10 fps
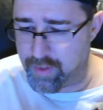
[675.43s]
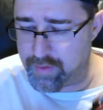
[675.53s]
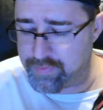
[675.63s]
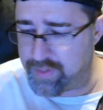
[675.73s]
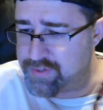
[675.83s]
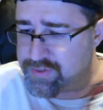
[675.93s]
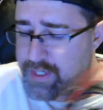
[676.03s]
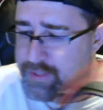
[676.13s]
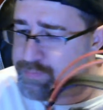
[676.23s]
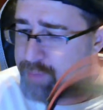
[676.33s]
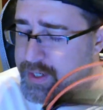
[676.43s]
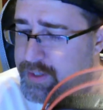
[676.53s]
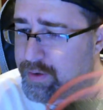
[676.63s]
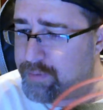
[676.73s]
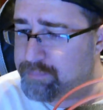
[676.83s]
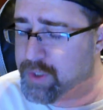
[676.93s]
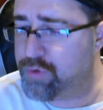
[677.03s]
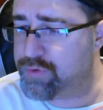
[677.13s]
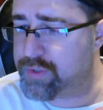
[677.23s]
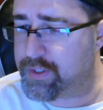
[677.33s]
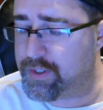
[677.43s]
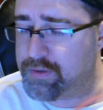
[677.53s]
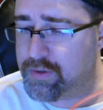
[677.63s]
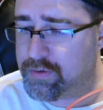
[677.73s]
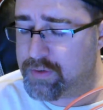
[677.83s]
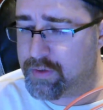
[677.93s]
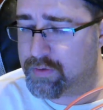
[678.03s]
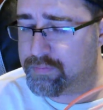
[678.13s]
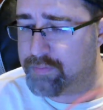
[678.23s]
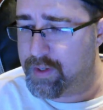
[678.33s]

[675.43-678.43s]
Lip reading: These things make your music and your